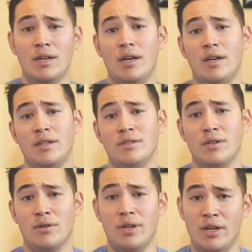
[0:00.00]
and a
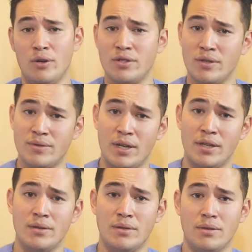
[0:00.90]
circulating nurse
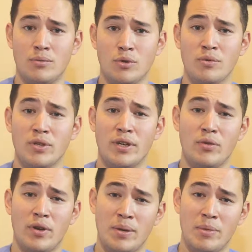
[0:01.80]
outside the room to give
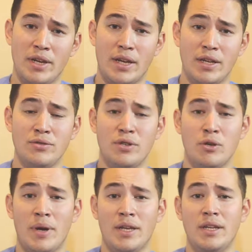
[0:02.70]
you any medications that you
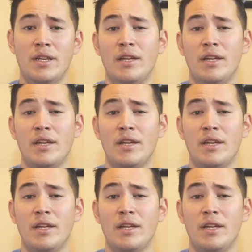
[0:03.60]
might need,